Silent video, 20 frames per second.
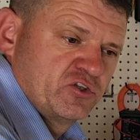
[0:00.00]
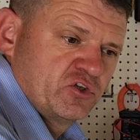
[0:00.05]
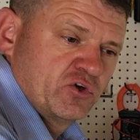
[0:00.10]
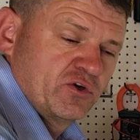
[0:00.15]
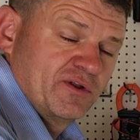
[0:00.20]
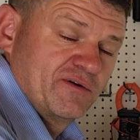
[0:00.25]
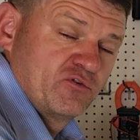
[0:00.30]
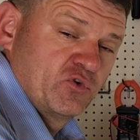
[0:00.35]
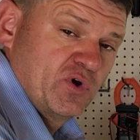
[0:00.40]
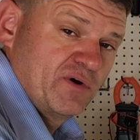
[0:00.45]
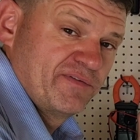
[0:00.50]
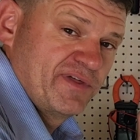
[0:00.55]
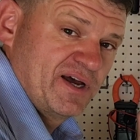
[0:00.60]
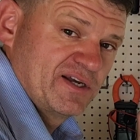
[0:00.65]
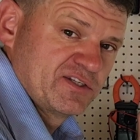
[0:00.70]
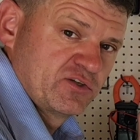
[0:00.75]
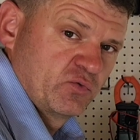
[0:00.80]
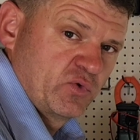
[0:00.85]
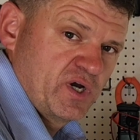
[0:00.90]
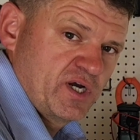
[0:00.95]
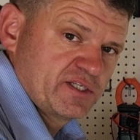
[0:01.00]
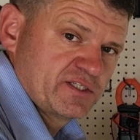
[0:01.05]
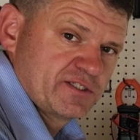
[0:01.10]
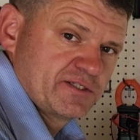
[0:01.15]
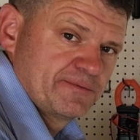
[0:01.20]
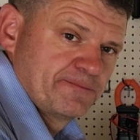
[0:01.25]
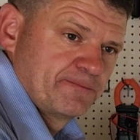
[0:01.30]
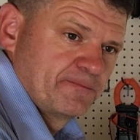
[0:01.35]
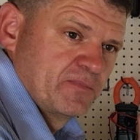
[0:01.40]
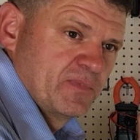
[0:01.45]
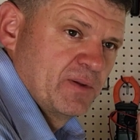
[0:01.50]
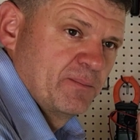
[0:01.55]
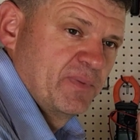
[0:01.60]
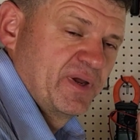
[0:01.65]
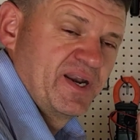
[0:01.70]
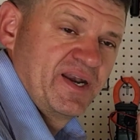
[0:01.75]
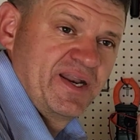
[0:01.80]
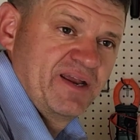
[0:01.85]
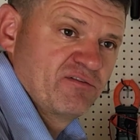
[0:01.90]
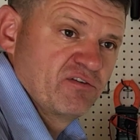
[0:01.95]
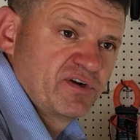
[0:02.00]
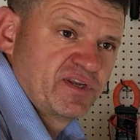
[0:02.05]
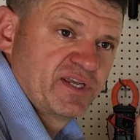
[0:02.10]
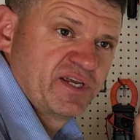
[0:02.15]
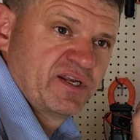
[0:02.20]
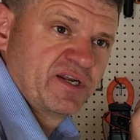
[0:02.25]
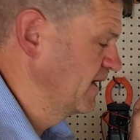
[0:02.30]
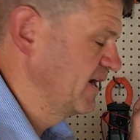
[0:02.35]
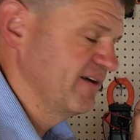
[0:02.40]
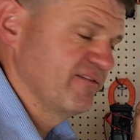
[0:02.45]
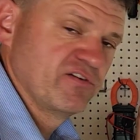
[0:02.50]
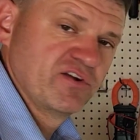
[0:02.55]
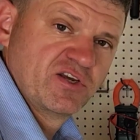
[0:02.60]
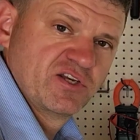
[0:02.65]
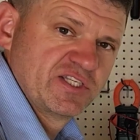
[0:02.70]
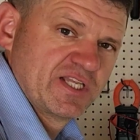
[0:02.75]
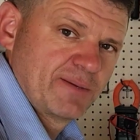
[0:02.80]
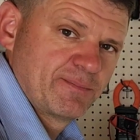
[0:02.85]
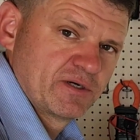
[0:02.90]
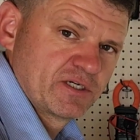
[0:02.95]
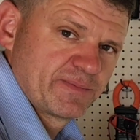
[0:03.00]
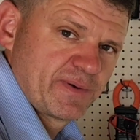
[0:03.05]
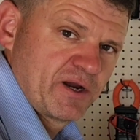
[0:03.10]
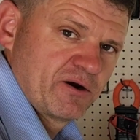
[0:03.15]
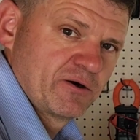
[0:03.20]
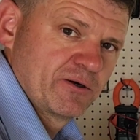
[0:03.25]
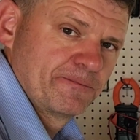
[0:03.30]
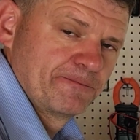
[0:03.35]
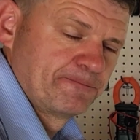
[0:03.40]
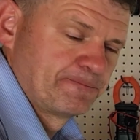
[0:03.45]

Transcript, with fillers: total of 12,000 watts, but it never did. I never used that much power.